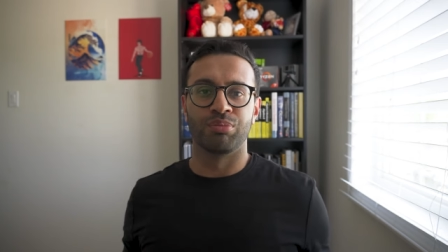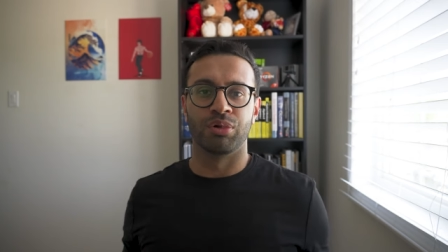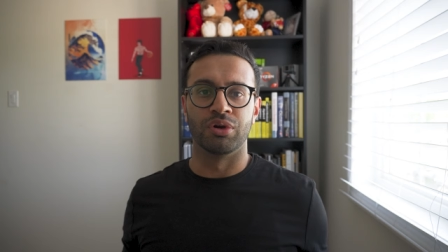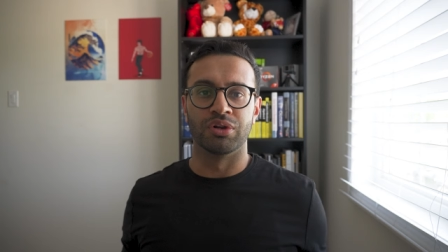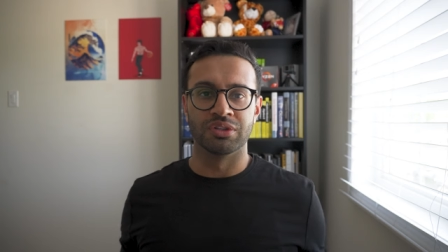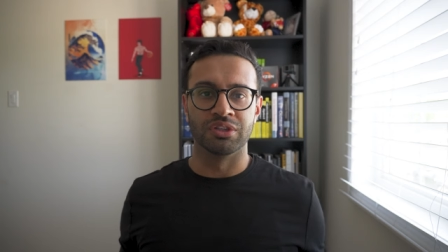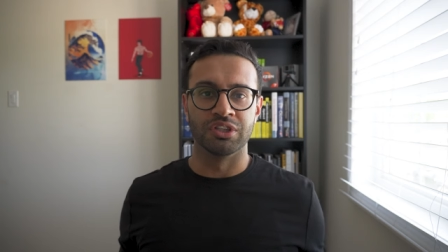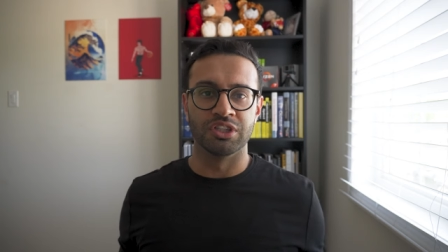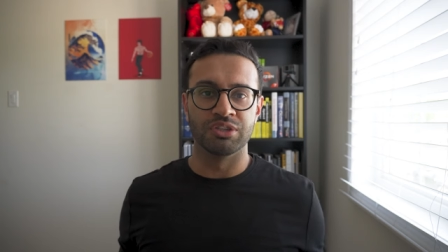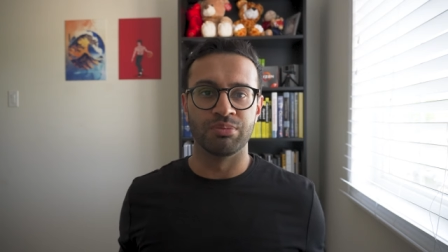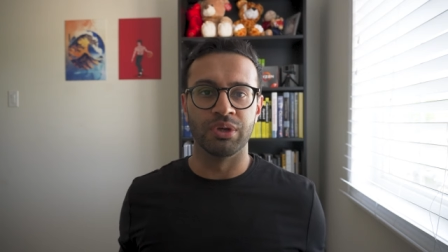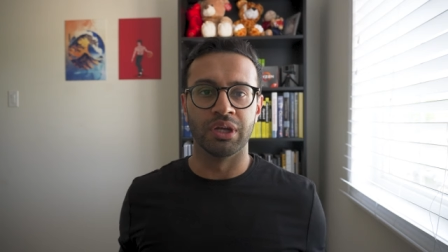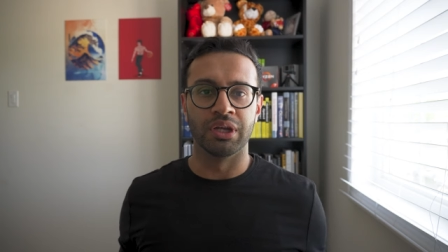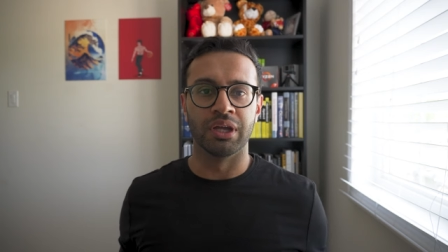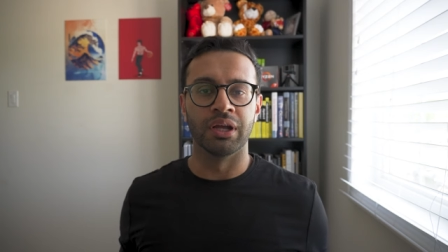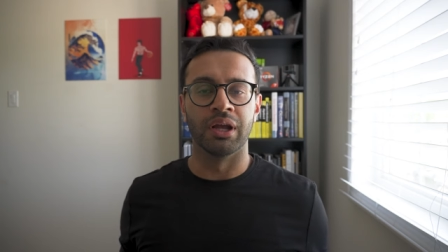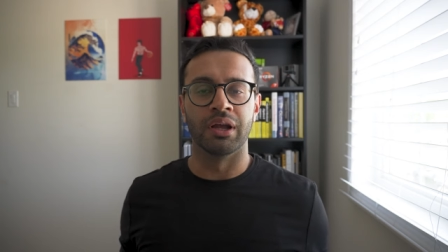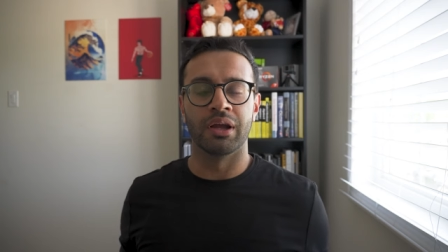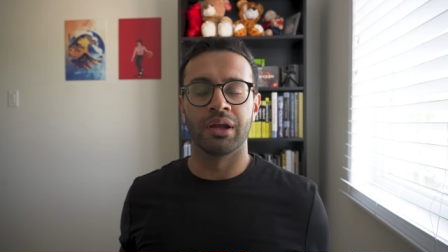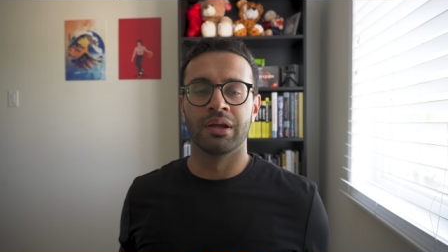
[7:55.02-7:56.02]
personally
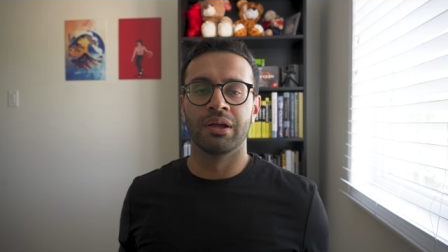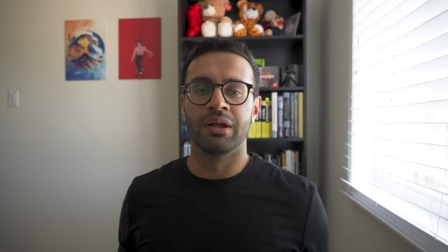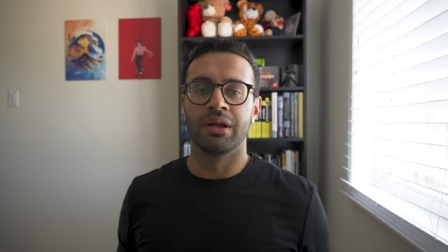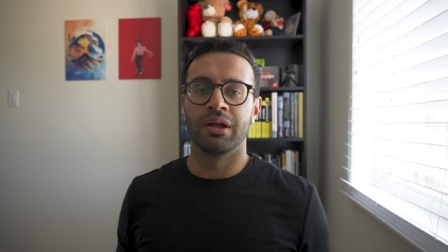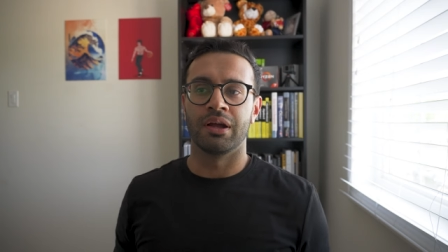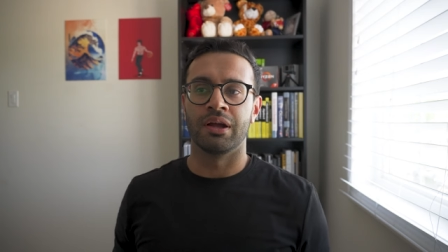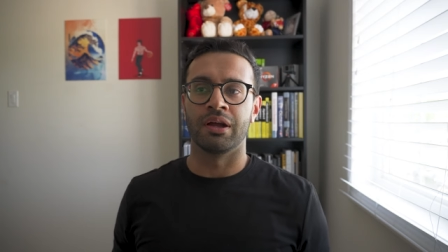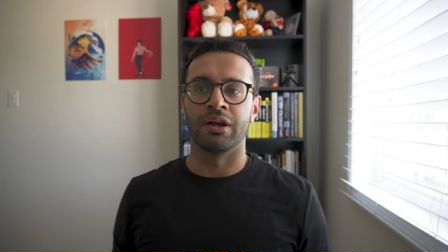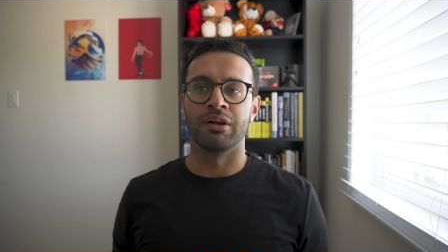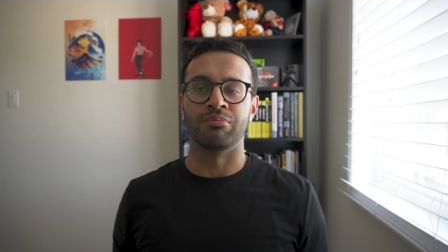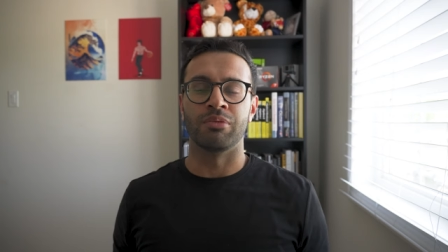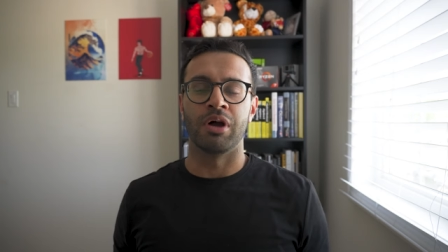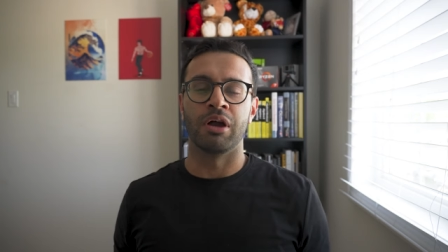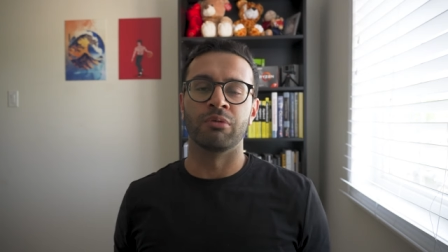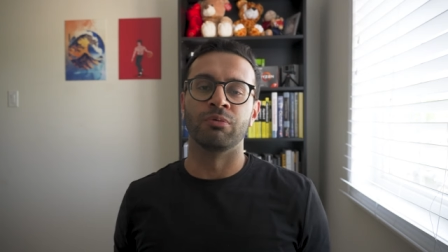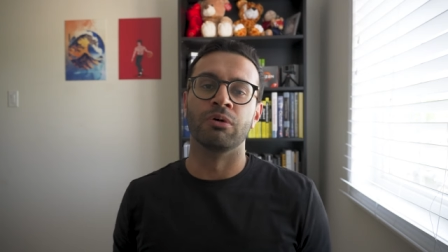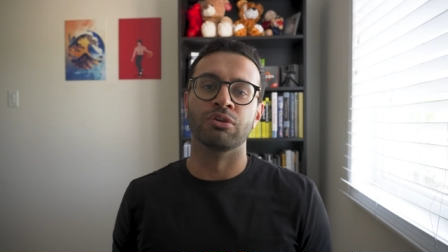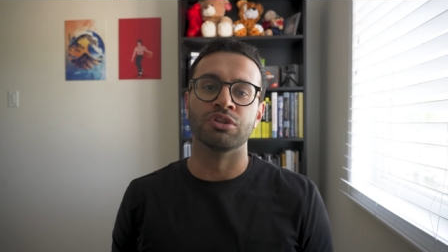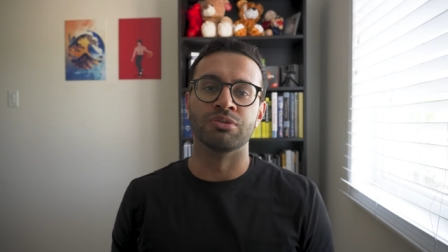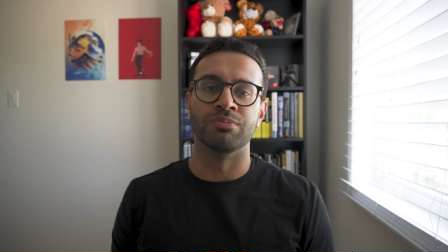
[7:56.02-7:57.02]
speaking, um,
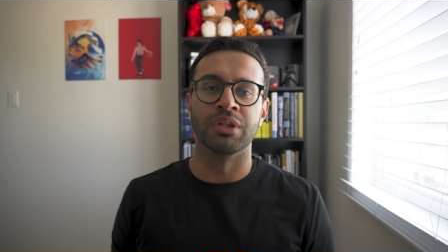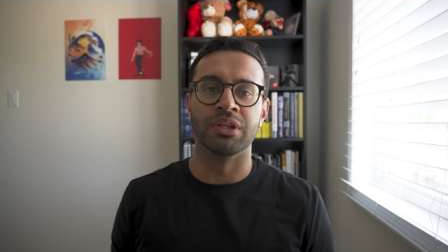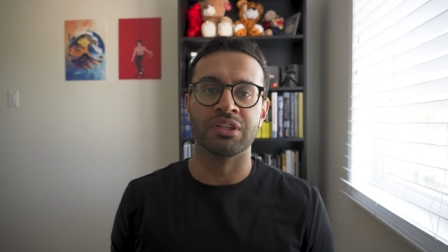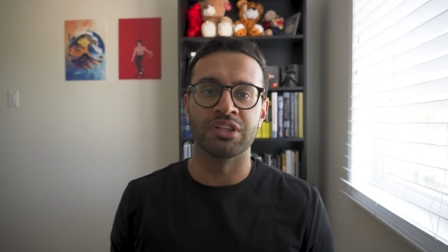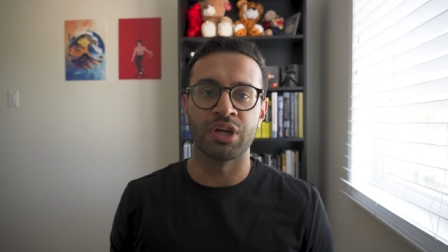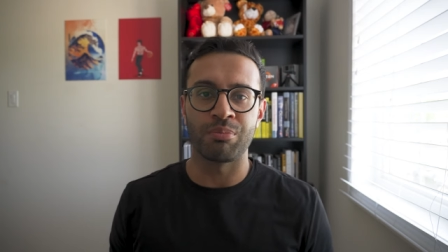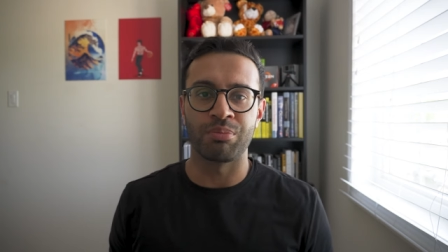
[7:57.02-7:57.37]
I've always been the